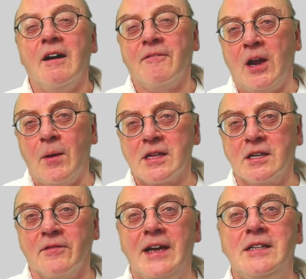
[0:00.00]
Flow
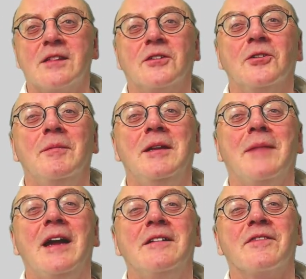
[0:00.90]
excavators are normally
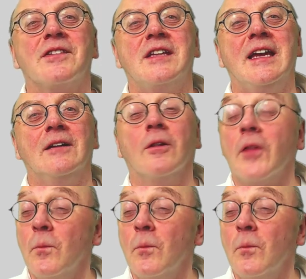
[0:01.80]
made of steel, although